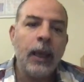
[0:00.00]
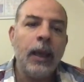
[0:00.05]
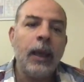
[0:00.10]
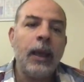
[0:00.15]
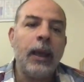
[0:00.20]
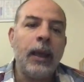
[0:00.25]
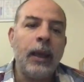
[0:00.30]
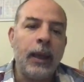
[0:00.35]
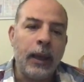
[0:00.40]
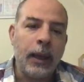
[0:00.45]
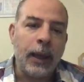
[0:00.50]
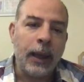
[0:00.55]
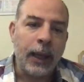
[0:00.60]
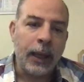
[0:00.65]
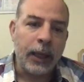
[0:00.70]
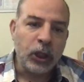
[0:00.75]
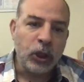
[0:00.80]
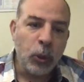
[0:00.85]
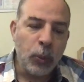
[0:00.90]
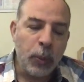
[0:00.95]

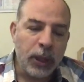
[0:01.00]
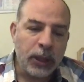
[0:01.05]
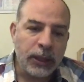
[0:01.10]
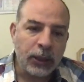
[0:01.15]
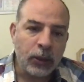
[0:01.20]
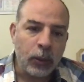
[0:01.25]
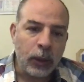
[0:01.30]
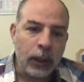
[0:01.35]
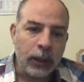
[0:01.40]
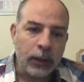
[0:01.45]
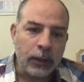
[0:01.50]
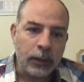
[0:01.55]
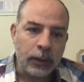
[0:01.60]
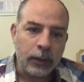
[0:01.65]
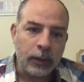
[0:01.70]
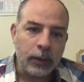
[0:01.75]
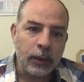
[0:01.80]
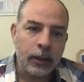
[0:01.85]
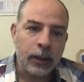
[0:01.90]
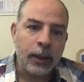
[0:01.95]
a supersaturated
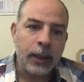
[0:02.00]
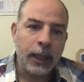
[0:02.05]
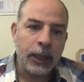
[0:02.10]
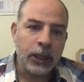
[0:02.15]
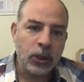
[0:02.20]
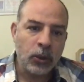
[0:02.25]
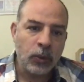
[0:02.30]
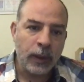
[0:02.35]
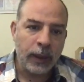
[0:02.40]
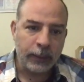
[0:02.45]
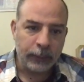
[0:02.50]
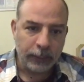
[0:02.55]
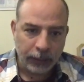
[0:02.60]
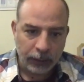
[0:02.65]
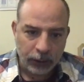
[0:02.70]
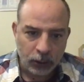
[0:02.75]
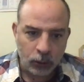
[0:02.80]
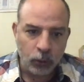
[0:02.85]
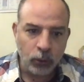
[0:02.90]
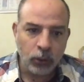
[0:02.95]
calcium carbonate
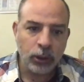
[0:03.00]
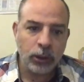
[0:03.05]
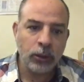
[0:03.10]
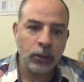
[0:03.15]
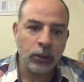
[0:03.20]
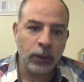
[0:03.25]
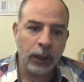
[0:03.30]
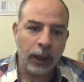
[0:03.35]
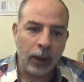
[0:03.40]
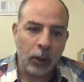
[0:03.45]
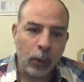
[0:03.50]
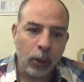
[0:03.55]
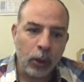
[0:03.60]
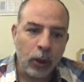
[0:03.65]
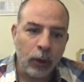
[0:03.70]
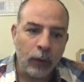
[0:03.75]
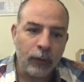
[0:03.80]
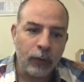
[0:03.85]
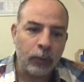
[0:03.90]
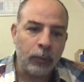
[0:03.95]
solution, and we
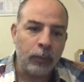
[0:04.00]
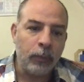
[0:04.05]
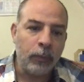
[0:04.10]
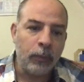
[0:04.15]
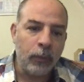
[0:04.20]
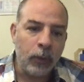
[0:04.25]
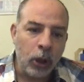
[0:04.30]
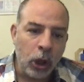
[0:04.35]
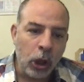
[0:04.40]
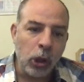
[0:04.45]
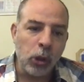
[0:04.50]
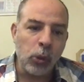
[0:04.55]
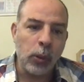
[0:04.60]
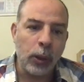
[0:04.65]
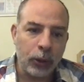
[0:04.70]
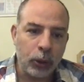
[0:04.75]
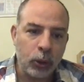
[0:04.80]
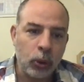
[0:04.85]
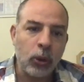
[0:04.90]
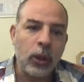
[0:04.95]
go from
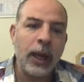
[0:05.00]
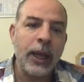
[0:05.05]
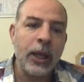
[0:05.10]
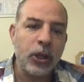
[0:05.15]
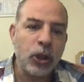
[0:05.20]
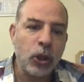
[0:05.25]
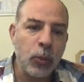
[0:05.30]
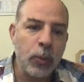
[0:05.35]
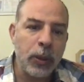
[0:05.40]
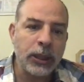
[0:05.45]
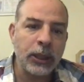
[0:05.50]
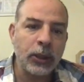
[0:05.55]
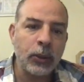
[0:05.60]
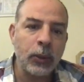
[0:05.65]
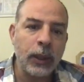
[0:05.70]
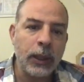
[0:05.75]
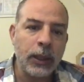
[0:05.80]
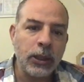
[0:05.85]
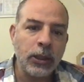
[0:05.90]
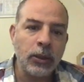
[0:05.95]
lower to higher
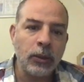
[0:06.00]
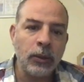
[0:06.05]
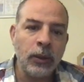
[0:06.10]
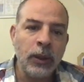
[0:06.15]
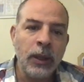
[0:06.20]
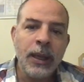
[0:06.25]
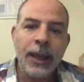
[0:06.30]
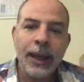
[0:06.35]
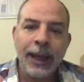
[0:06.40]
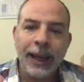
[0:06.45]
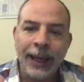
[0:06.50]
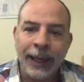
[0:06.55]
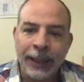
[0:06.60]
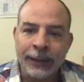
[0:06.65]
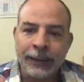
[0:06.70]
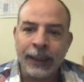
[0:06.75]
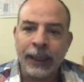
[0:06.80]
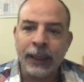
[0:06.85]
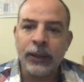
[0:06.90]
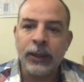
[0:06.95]
supersaturation,
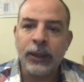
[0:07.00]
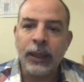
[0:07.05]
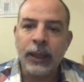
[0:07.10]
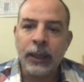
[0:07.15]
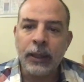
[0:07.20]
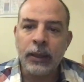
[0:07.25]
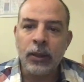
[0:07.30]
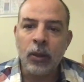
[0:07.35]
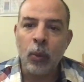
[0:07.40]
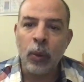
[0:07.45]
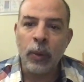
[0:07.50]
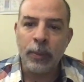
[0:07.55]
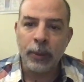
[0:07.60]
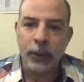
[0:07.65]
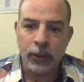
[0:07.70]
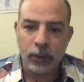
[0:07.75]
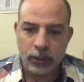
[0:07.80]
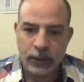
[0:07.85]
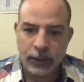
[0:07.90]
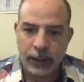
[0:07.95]
and at the end we
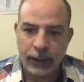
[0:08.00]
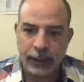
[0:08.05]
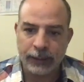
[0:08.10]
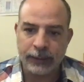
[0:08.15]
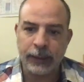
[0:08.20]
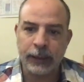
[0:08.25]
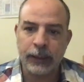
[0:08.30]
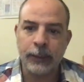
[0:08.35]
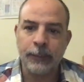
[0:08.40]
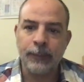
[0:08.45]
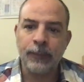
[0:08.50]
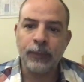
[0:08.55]
produce calcite.